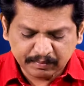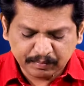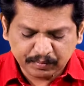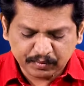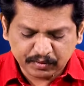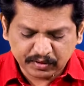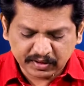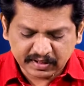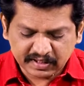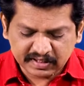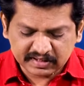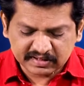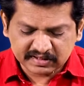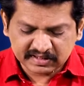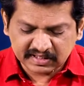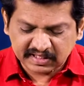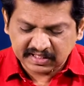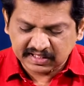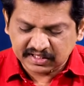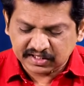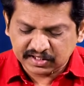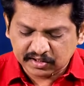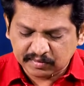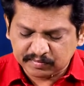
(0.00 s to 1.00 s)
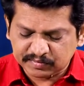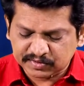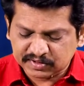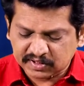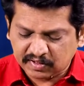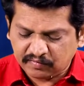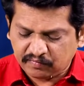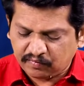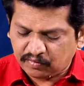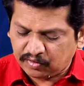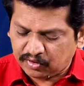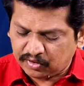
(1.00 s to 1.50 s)
progress in terms
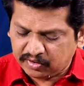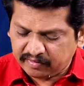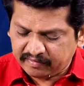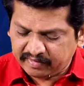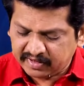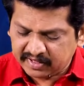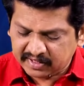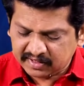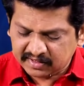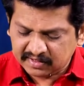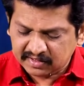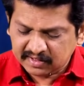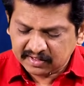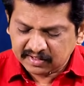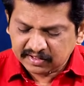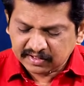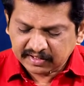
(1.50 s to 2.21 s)
of lowering